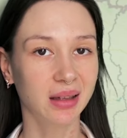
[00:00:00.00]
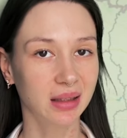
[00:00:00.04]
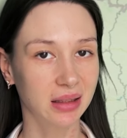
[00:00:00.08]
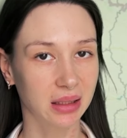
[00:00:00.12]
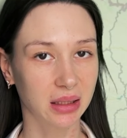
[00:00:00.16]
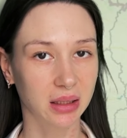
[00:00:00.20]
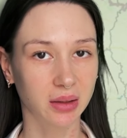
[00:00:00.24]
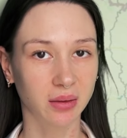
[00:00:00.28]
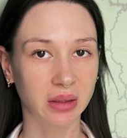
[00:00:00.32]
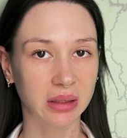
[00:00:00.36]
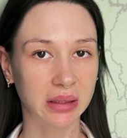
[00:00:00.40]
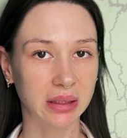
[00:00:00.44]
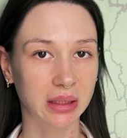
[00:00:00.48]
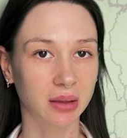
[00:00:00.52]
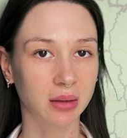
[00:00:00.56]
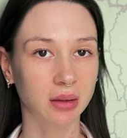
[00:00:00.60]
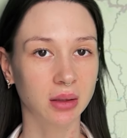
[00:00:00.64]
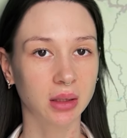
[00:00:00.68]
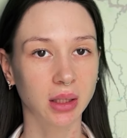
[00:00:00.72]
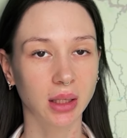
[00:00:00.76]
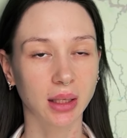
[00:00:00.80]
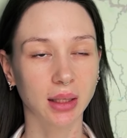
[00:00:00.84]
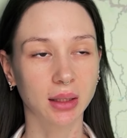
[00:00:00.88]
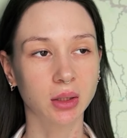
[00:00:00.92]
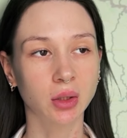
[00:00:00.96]
activity
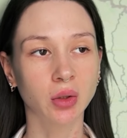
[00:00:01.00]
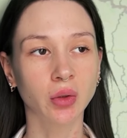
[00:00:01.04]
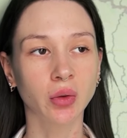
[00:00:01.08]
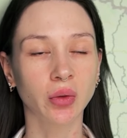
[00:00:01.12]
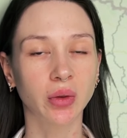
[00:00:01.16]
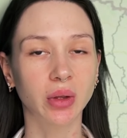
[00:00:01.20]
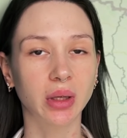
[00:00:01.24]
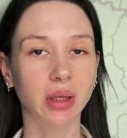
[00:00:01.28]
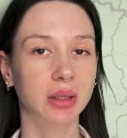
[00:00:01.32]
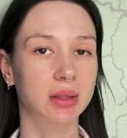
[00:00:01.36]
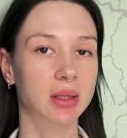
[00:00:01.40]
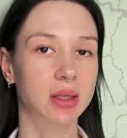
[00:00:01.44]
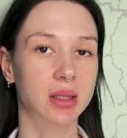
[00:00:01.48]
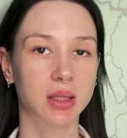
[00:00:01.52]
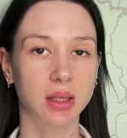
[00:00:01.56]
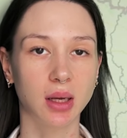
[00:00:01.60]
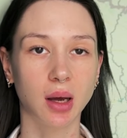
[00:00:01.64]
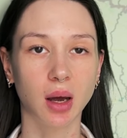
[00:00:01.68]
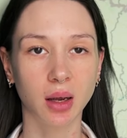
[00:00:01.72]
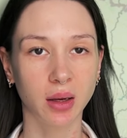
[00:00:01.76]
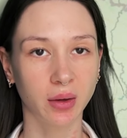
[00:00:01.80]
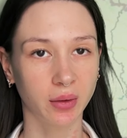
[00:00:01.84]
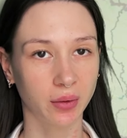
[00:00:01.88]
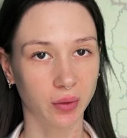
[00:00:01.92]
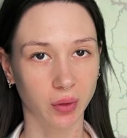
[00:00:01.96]
along the
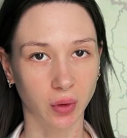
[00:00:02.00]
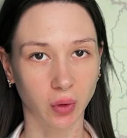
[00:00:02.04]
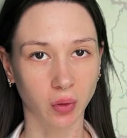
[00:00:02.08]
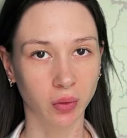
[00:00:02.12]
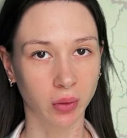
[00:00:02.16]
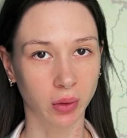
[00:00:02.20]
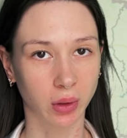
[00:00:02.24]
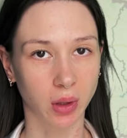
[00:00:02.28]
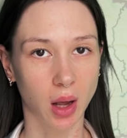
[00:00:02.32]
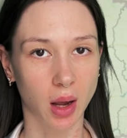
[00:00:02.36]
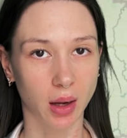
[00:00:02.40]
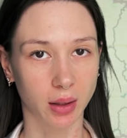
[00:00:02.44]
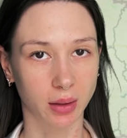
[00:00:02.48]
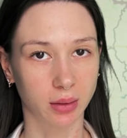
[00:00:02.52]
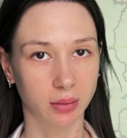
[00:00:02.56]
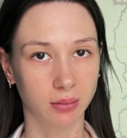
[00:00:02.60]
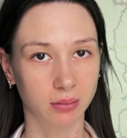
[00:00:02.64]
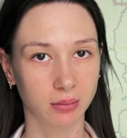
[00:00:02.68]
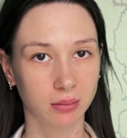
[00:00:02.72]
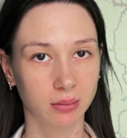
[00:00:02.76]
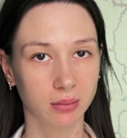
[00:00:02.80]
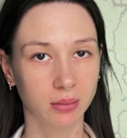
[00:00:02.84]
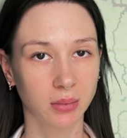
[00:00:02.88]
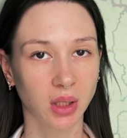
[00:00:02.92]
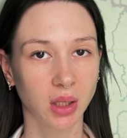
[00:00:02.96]
entire front line.
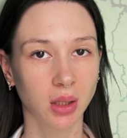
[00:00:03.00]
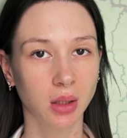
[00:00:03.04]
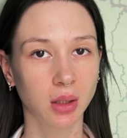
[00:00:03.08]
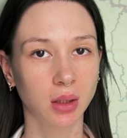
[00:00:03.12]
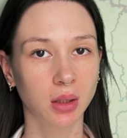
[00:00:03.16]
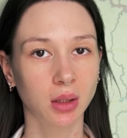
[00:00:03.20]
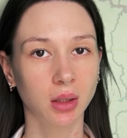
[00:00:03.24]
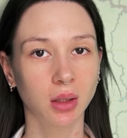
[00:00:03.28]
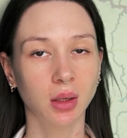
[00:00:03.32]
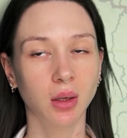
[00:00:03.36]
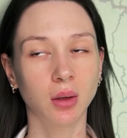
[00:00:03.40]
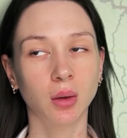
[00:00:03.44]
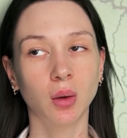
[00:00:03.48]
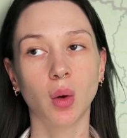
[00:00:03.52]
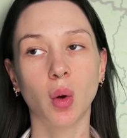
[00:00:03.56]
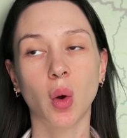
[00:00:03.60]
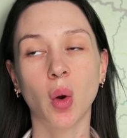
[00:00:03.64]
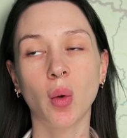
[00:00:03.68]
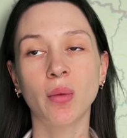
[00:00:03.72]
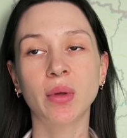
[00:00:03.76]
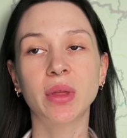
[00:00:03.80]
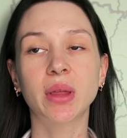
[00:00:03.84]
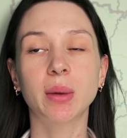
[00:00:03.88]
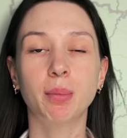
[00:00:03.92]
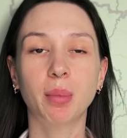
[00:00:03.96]

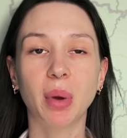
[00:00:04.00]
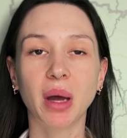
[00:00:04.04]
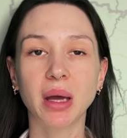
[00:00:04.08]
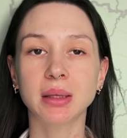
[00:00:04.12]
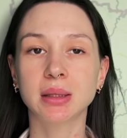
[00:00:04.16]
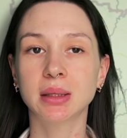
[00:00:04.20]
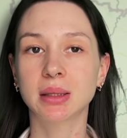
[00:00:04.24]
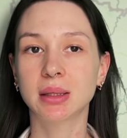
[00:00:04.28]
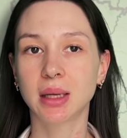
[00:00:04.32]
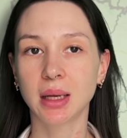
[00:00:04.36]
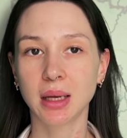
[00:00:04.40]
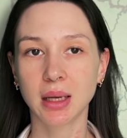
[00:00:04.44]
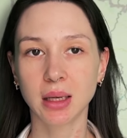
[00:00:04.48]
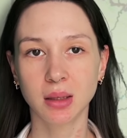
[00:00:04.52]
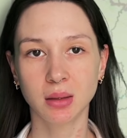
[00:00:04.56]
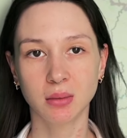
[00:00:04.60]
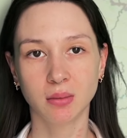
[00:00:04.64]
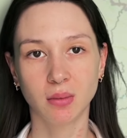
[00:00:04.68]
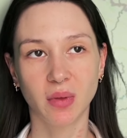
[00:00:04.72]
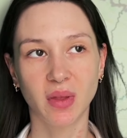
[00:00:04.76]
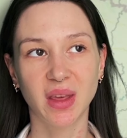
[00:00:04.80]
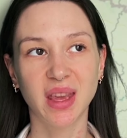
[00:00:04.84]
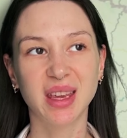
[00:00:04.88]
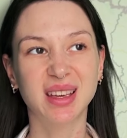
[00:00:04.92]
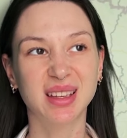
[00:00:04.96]
Over the past day,
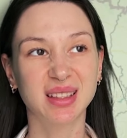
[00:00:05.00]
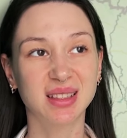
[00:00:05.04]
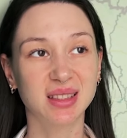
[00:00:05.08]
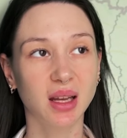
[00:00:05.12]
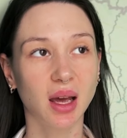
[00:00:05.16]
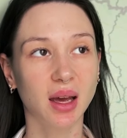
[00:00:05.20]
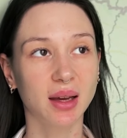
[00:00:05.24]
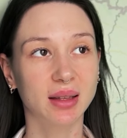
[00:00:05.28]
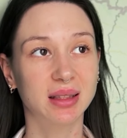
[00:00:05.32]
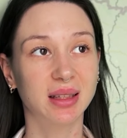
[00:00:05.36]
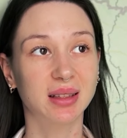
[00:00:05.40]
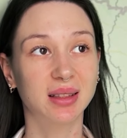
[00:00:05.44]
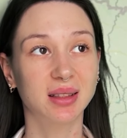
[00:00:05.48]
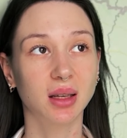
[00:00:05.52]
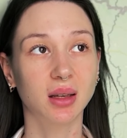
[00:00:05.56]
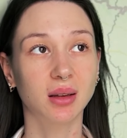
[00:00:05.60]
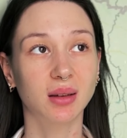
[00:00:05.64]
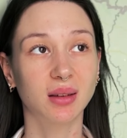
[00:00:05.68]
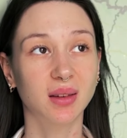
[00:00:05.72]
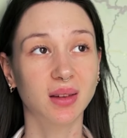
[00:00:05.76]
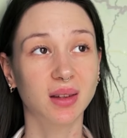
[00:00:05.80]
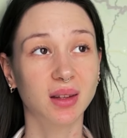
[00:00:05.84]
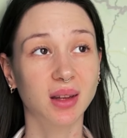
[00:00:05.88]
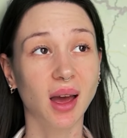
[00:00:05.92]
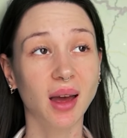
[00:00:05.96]
they conducted
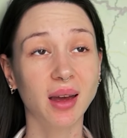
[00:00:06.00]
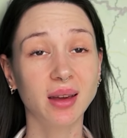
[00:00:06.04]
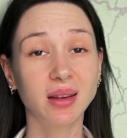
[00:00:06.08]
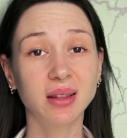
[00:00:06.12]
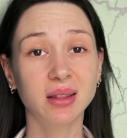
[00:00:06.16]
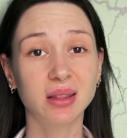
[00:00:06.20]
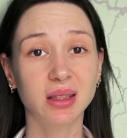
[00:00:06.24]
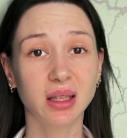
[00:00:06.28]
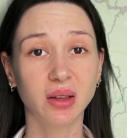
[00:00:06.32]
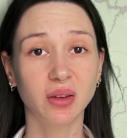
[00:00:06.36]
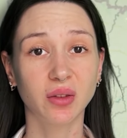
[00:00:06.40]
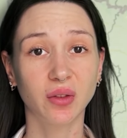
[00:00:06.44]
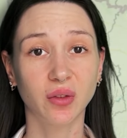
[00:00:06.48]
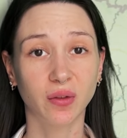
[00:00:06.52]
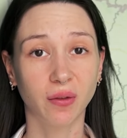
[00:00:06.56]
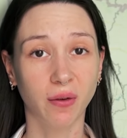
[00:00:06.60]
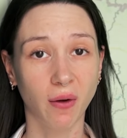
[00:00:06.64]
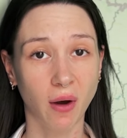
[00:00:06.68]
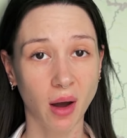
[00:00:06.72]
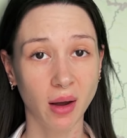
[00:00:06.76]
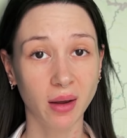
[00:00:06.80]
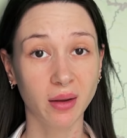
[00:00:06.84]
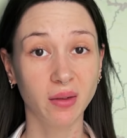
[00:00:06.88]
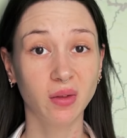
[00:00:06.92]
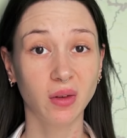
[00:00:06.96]

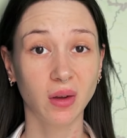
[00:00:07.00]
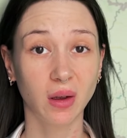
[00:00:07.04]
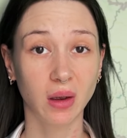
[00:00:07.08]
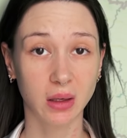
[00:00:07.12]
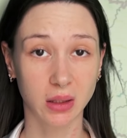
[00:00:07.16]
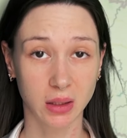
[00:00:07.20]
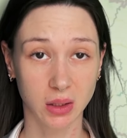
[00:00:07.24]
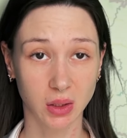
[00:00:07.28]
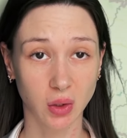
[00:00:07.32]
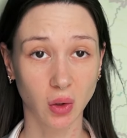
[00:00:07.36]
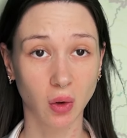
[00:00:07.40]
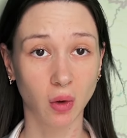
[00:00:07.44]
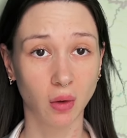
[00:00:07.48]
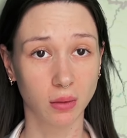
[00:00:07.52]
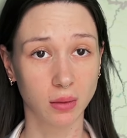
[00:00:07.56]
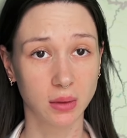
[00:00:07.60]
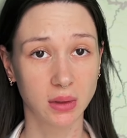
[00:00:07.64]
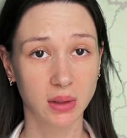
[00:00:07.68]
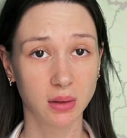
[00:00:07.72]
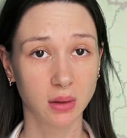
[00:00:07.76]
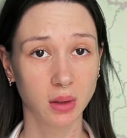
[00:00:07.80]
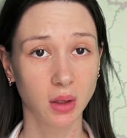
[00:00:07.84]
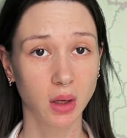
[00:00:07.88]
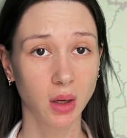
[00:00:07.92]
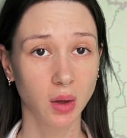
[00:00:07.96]
95
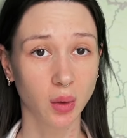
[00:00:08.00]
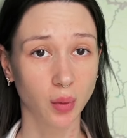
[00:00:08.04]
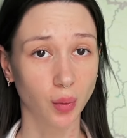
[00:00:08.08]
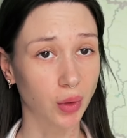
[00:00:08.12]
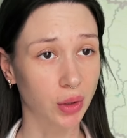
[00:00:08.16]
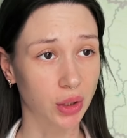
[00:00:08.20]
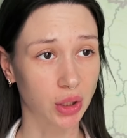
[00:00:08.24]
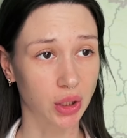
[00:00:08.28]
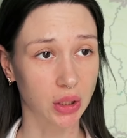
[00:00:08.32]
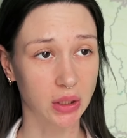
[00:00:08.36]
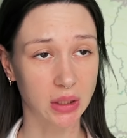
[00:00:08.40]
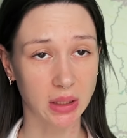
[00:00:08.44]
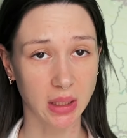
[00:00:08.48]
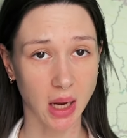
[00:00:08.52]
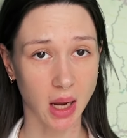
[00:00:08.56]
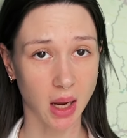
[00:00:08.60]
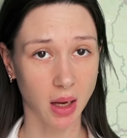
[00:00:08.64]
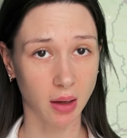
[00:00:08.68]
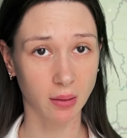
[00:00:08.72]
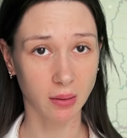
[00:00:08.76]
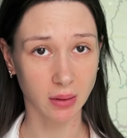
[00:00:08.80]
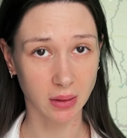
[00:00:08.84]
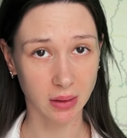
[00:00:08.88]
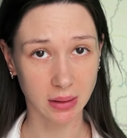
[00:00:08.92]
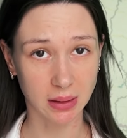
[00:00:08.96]
assaults, which is
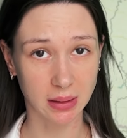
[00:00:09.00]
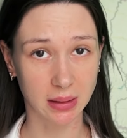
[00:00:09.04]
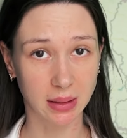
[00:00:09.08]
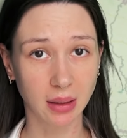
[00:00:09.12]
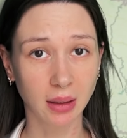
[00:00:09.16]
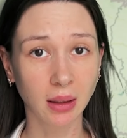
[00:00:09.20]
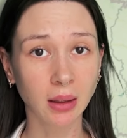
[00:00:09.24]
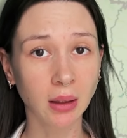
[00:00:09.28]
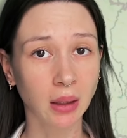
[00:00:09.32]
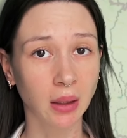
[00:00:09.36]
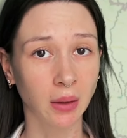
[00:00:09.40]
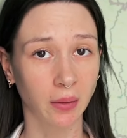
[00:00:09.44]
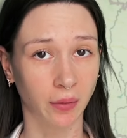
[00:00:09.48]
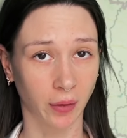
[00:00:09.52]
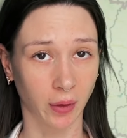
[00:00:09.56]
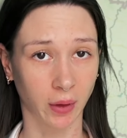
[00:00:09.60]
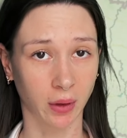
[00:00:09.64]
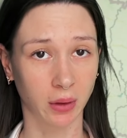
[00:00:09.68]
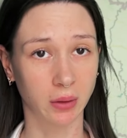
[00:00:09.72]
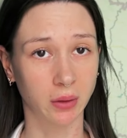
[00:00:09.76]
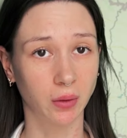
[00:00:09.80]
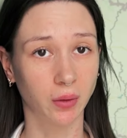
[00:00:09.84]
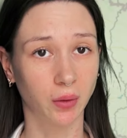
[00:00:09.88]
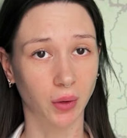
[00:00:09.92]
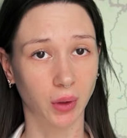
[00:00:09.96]
a
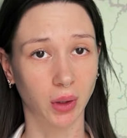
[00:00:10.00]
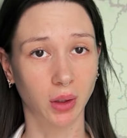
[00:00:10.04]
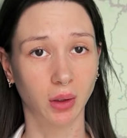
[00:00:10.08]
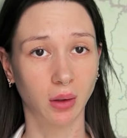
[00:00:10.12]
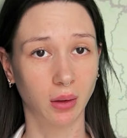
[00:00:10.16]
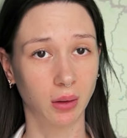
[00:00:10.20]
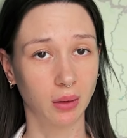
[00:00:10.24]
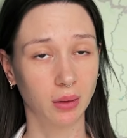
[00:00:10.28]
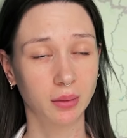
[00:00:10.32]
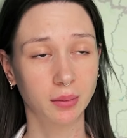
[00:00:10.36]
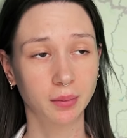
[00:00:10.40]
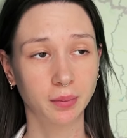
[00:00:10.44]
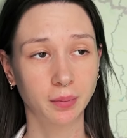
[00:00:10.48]
significant figure.